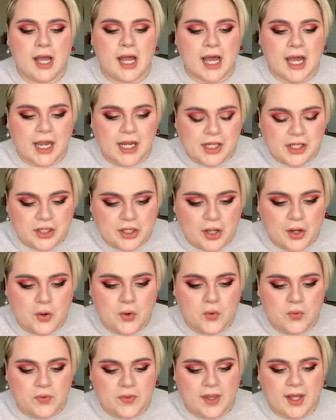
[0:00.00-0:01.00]
I
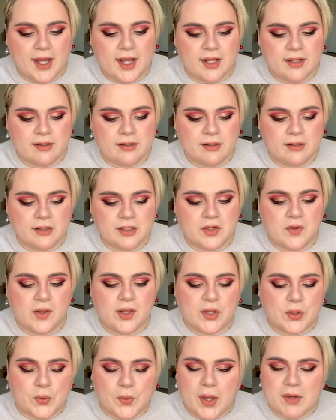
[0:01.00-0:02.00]
know that you
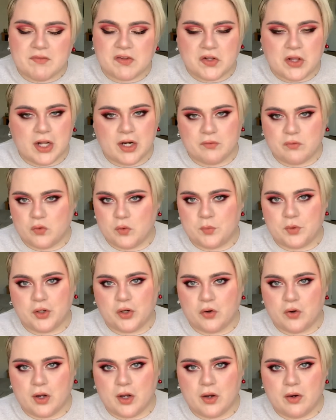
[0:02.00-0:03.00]
still have a lot of room to
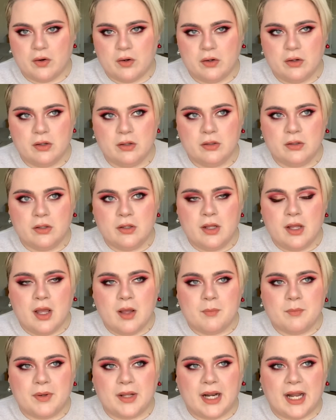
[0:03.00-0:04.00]
grow,
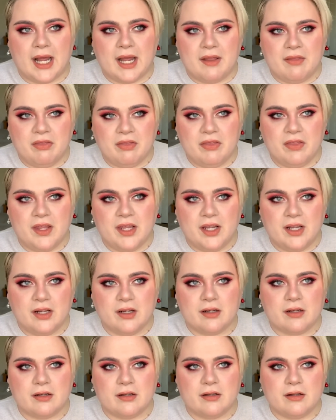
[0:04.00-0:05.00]
but I think
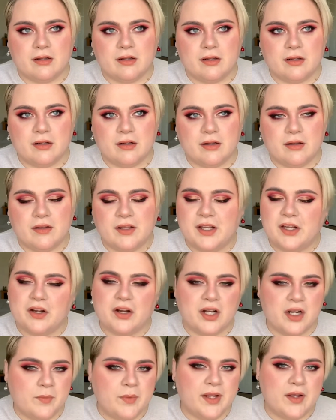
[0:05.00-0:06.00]
that you're
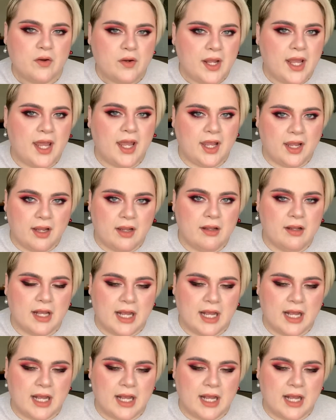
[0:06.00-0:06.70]
going to be okay.